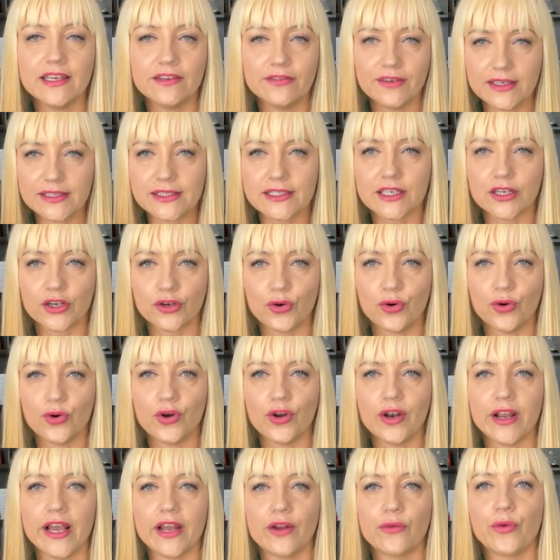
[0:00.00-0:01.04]
give us a
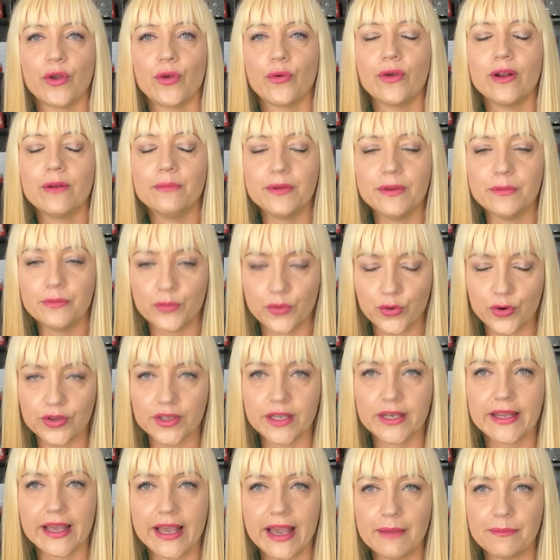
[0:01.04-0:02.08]
call and we will be more
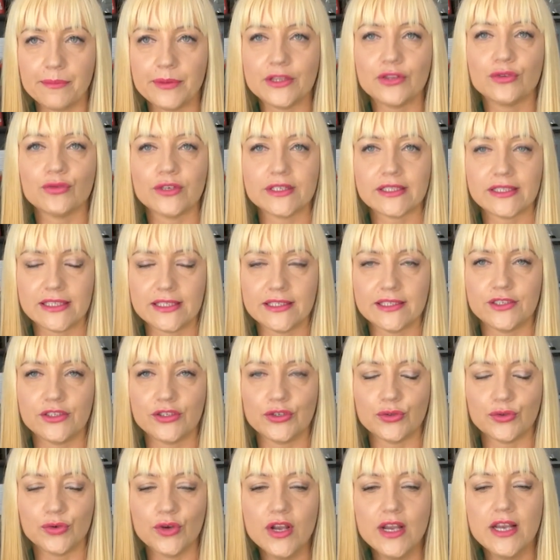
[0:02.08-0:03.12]
than happy to
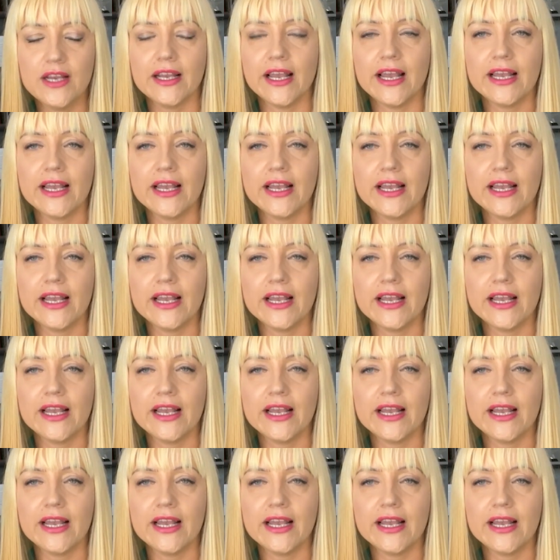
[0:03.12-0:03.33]
assist you